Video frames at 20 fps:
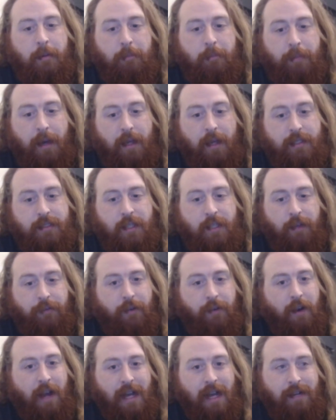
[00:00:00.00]
But so
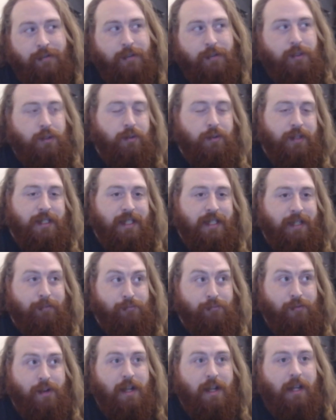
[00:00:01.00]
far, AlphaTauri
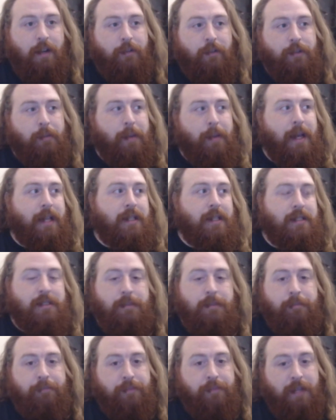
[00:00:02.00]
seemed really off the
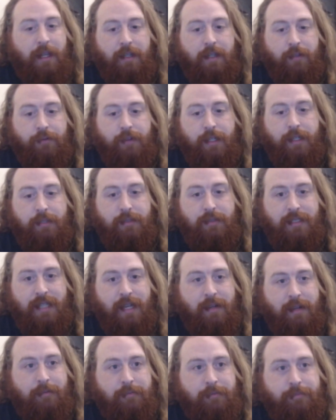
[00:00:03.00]
pace. Nyck de Vries was
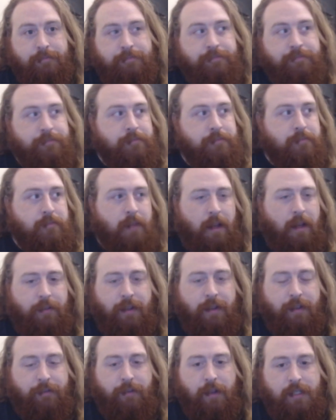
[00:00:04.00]
down, I
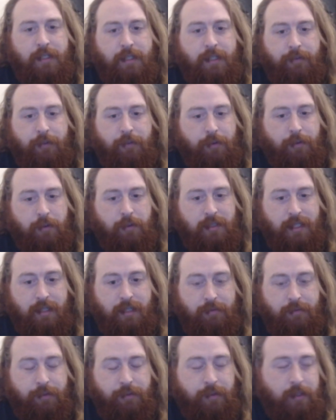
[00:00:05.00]
think 13th or
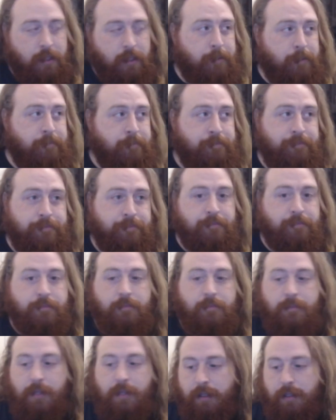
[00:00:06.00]
14th.
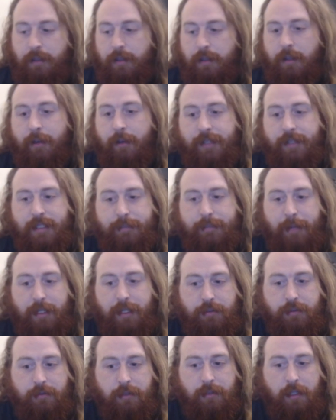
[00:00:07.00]
Nothing
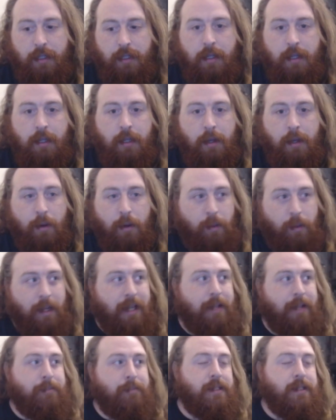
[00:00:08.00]
special.
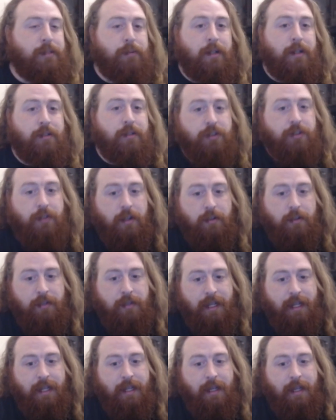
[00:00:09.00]
Williams as well struggled
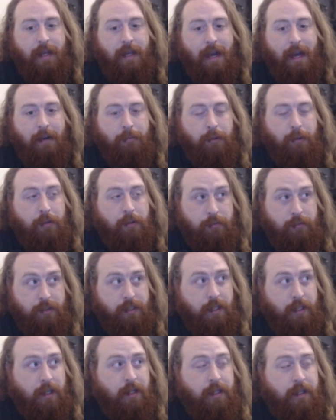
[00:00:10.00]
here. Albon
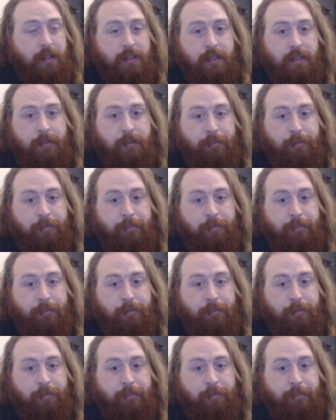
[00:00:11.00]
retired.